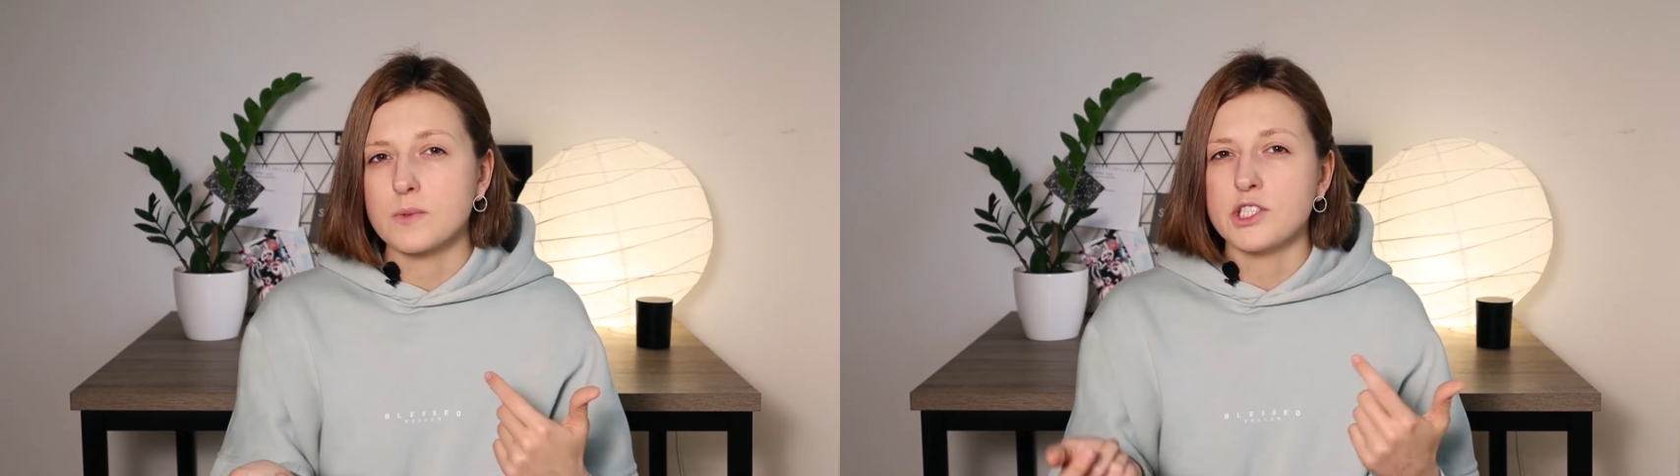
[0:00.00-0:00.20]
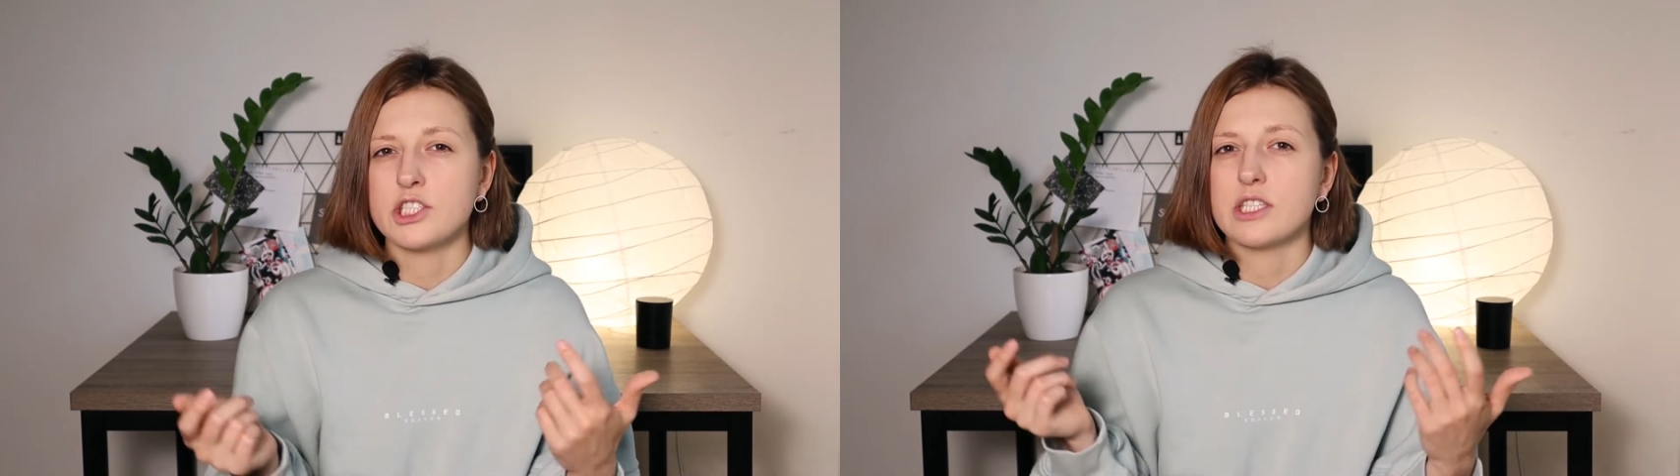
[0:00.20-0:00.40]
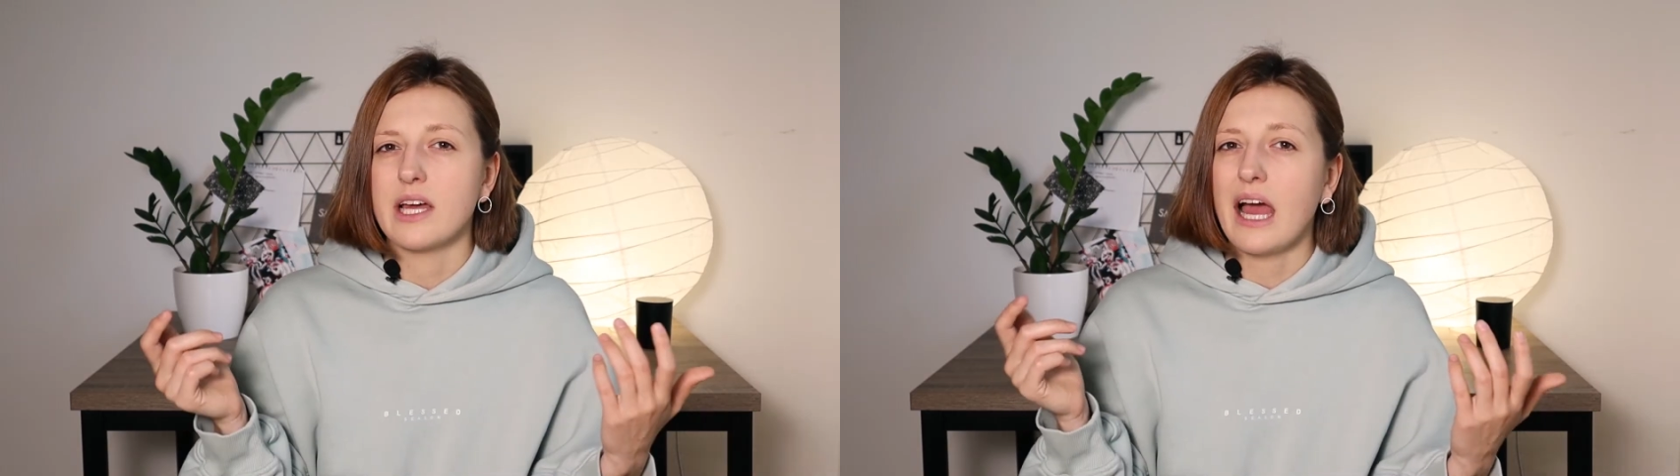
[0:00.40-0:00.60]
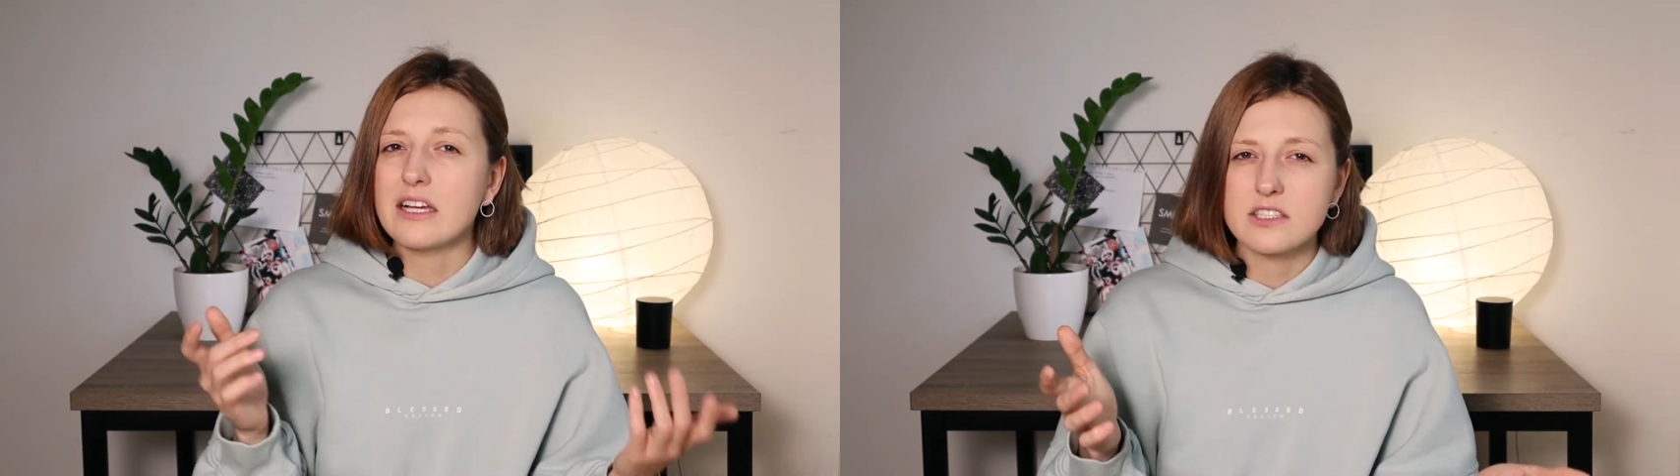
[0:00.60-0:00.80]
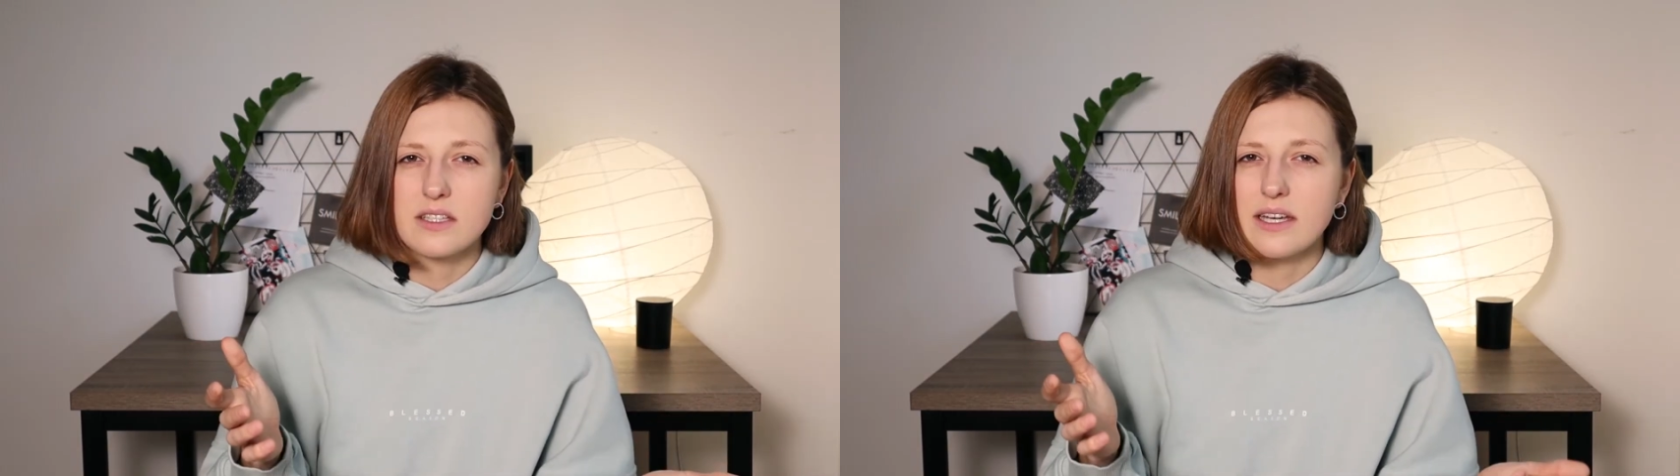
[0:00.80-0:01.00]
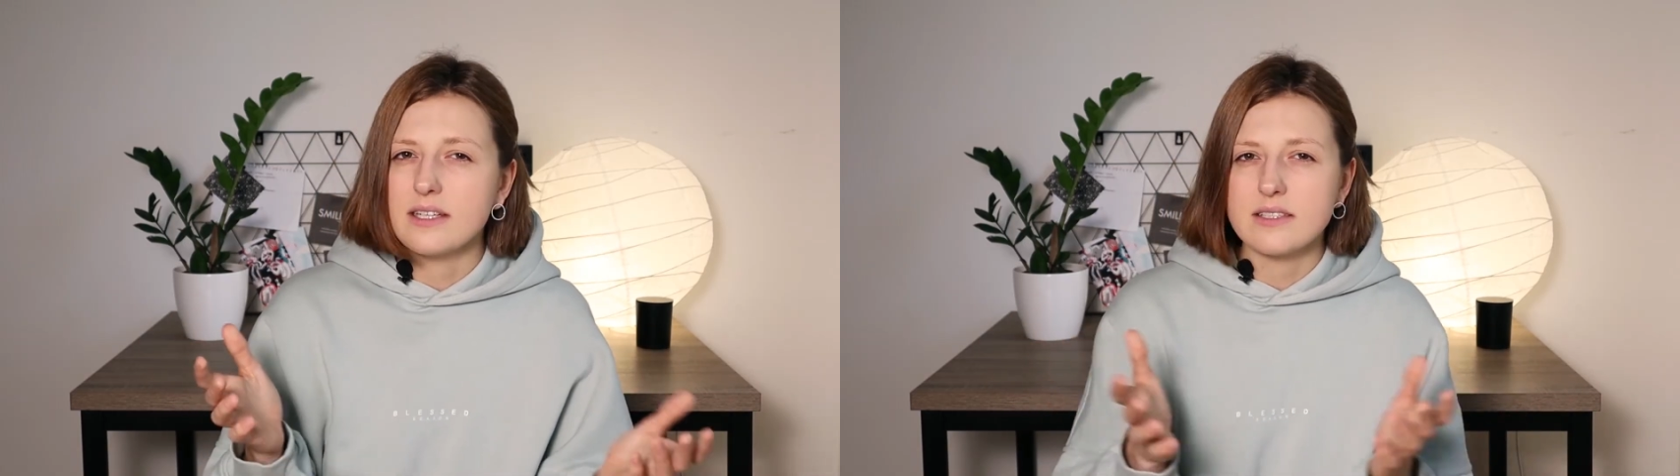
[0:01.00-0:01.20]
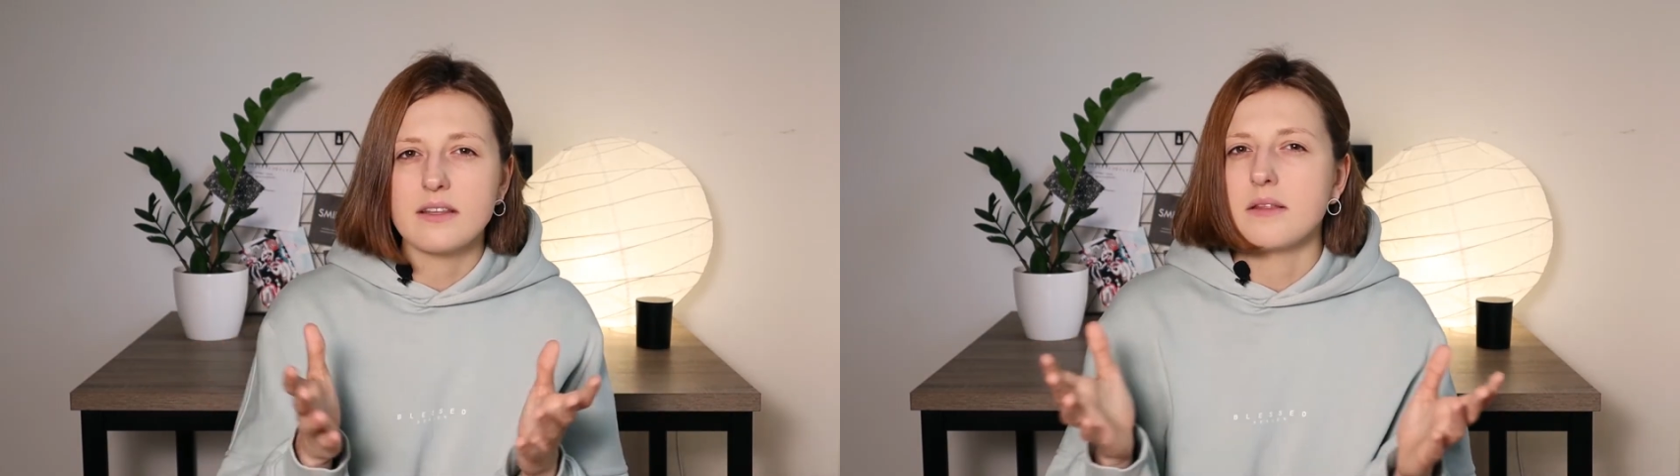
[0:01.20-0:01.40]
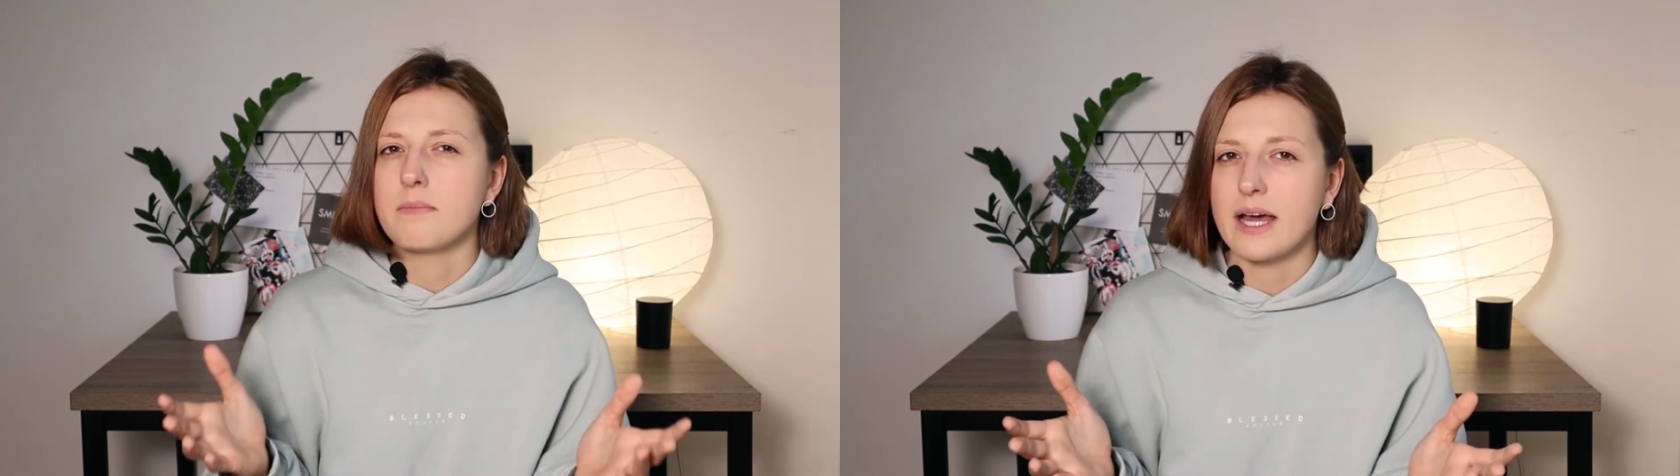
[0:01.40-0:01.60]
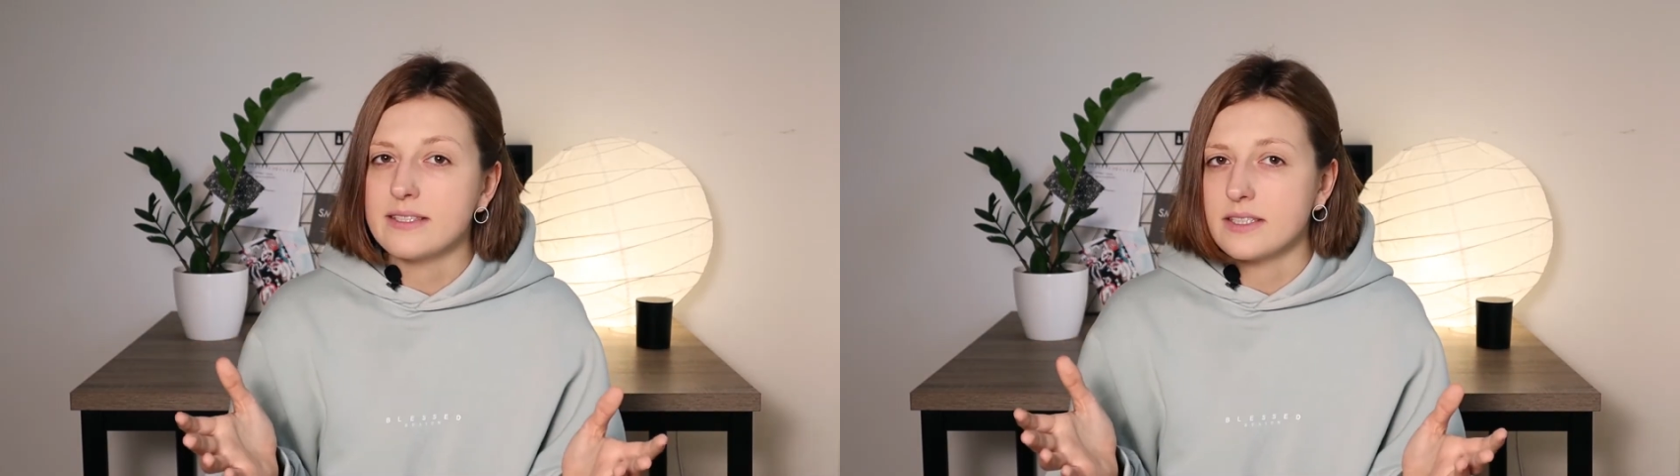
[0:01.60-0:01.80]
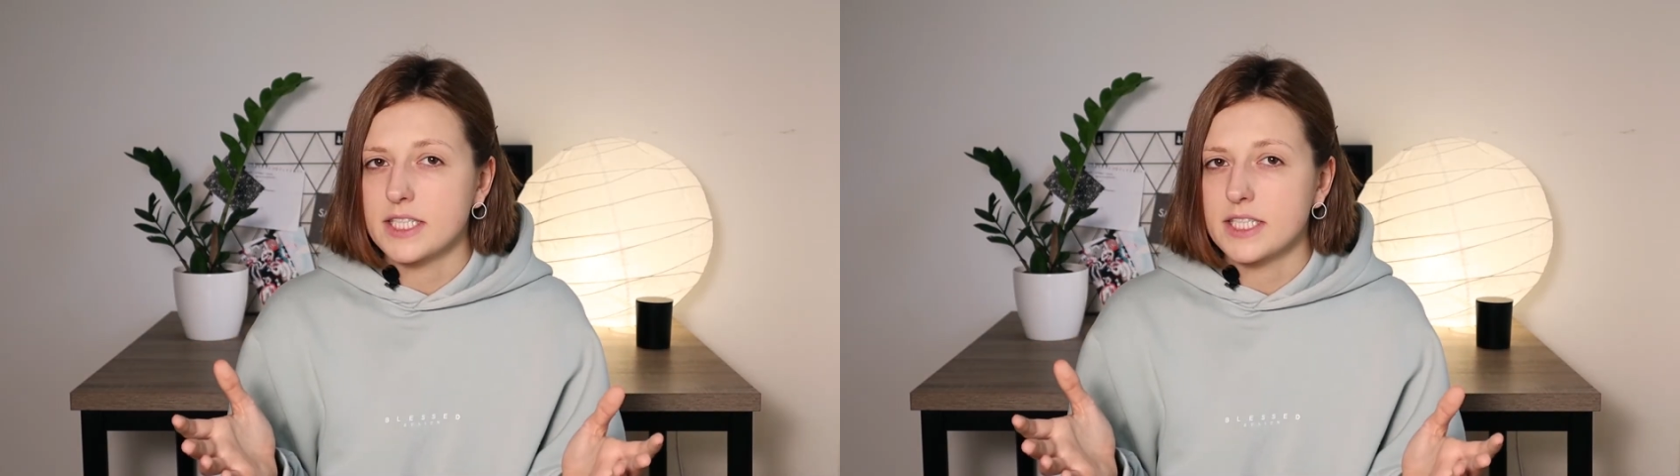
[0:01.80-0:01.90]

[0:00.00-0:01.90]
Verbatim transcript: which actually isn't the best